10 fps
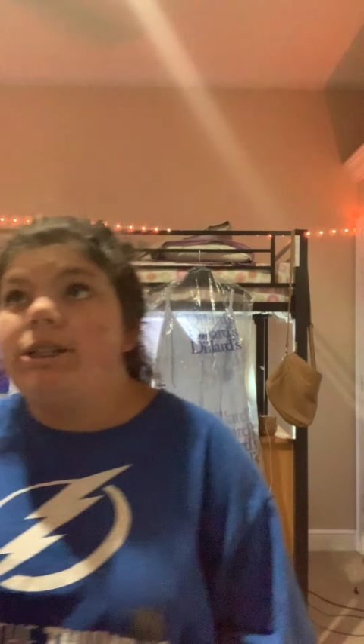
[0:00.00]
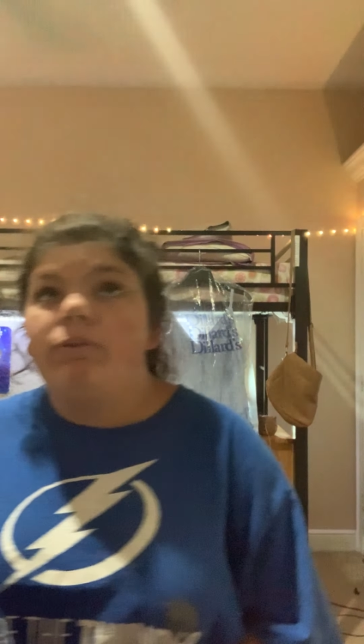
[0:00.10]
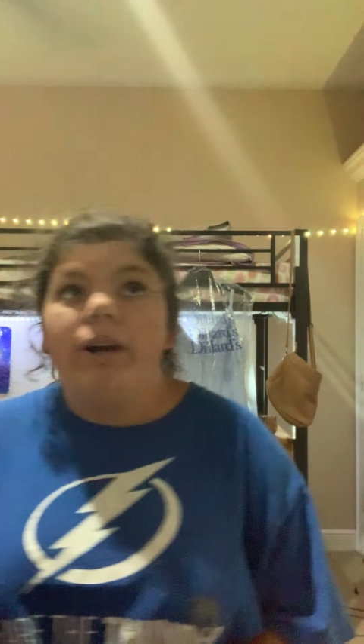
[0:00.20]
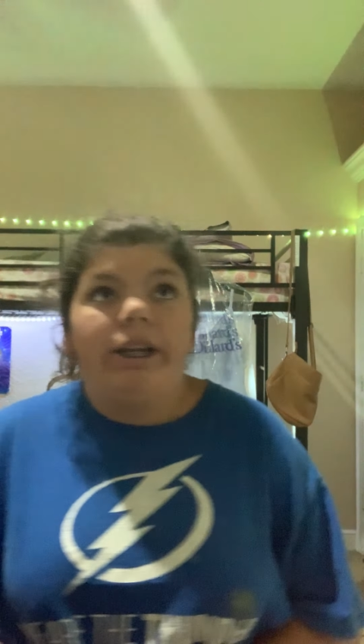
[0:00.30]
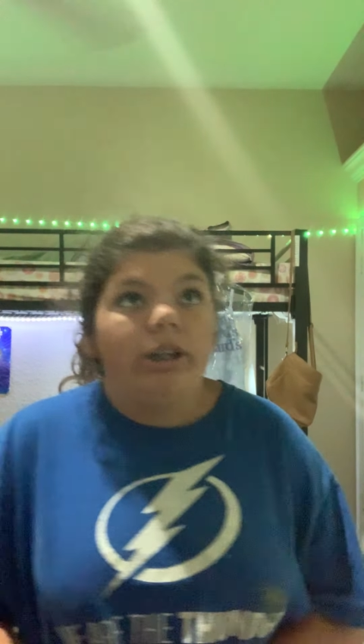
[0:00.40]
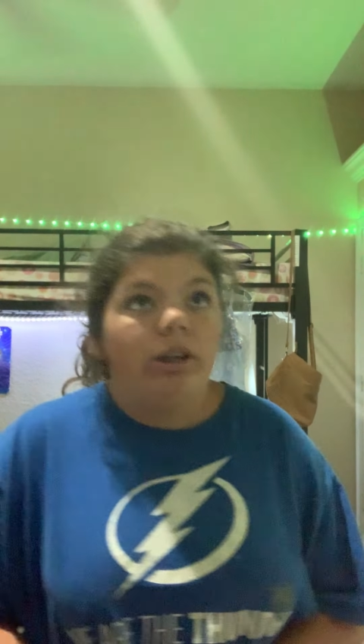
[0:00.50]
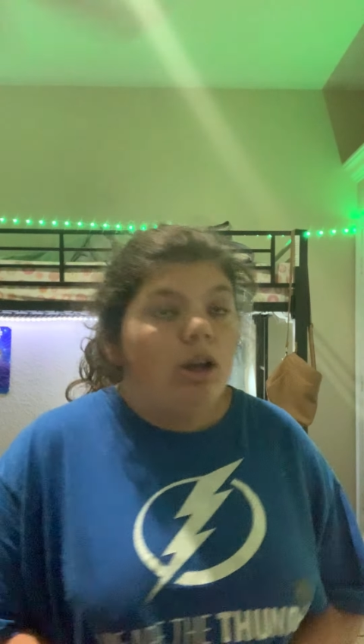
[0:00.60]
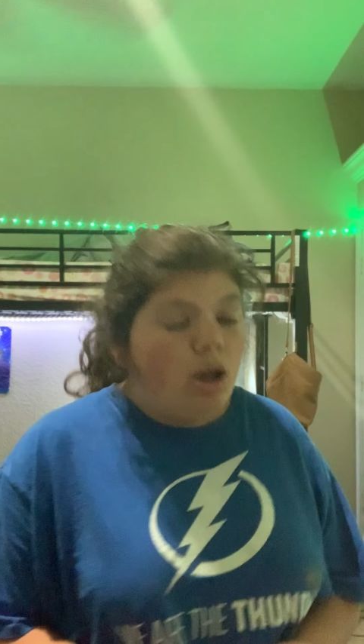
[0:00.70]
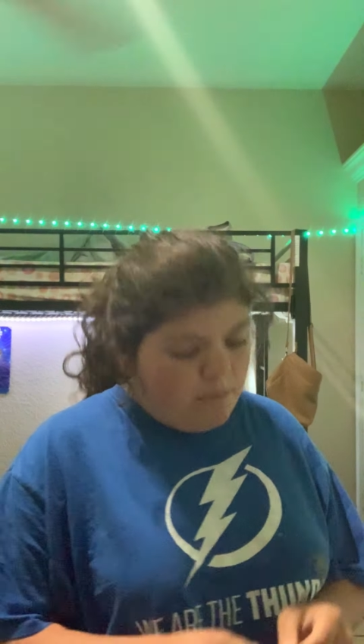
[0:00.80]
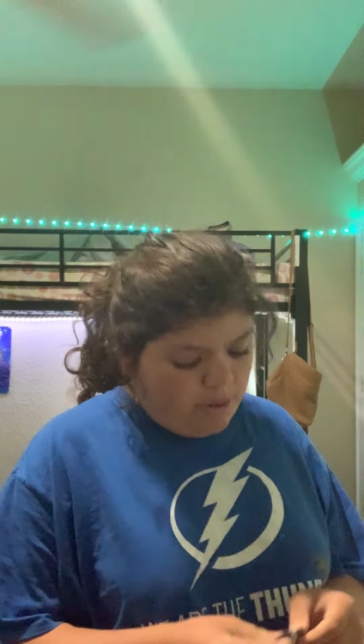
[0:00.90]
of did writing,
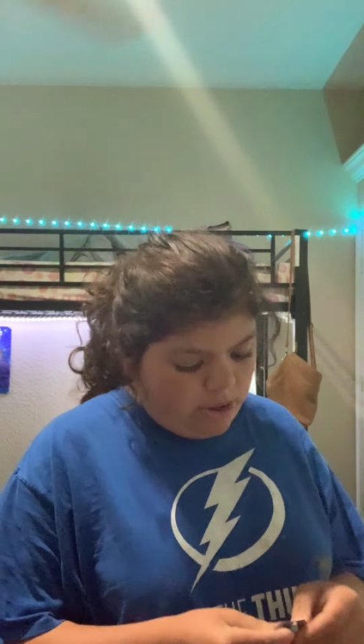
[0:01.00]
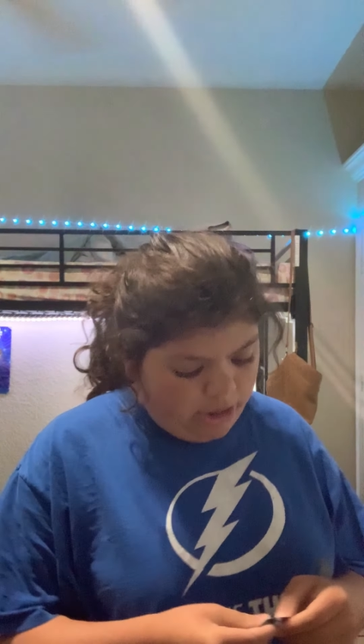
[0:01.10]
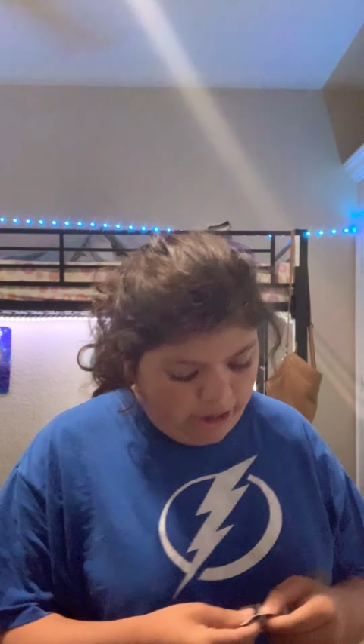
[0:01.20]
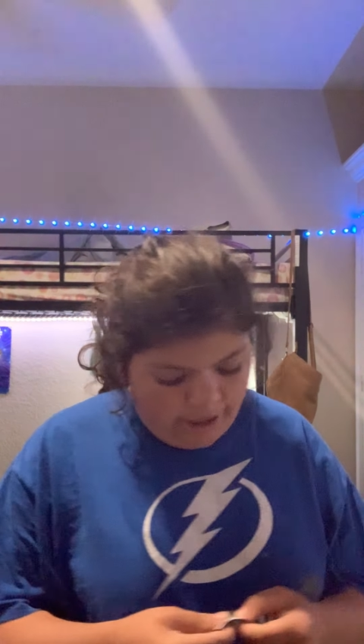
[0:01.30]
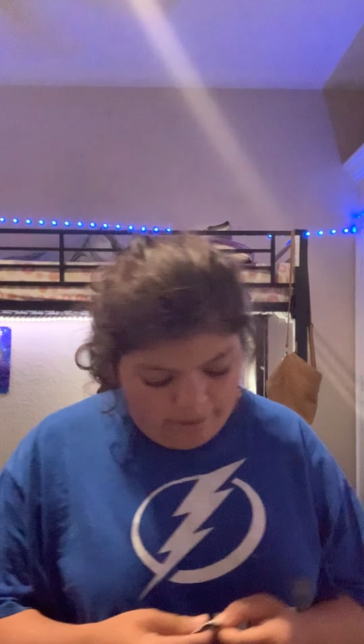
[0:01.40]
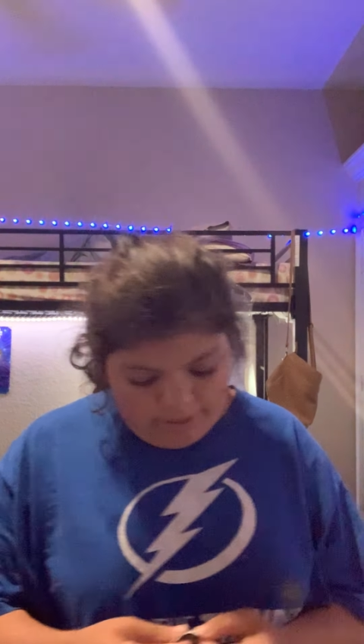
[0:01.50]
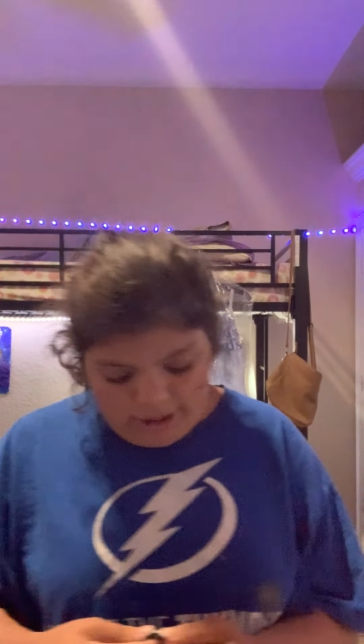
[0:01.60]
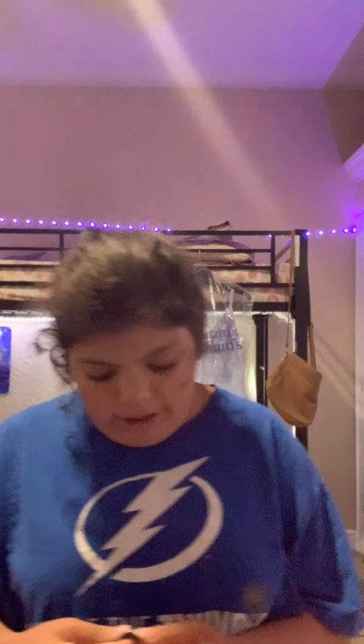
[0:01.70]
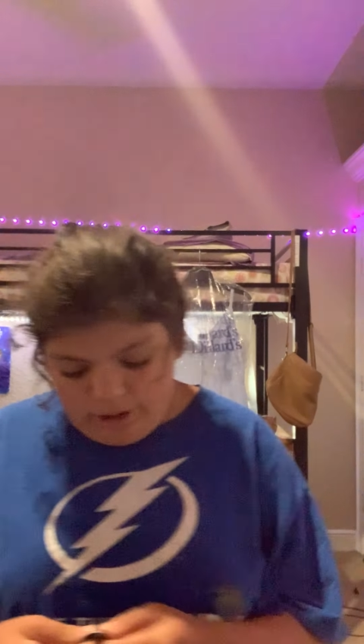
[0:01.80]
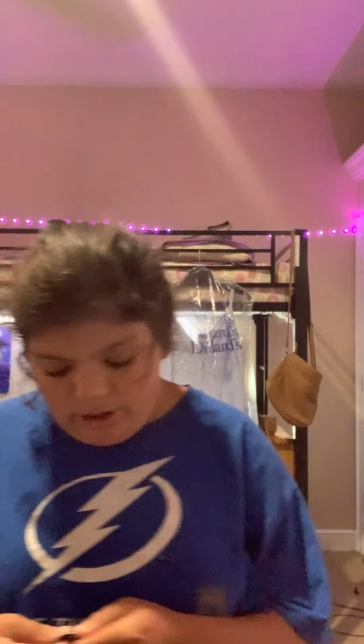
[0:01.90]
but yeah, that was
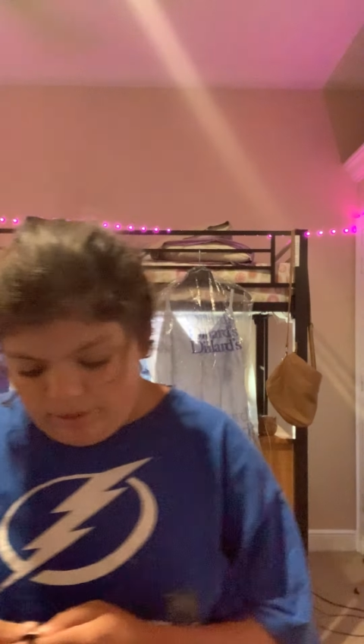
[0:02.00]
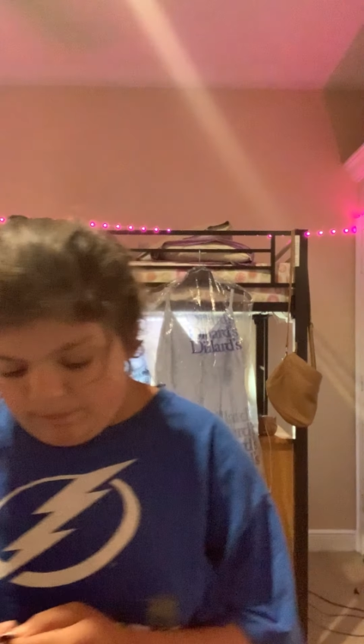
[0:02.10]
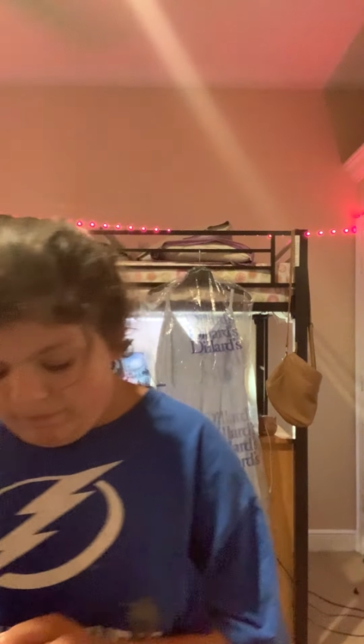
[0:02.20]
kind of it.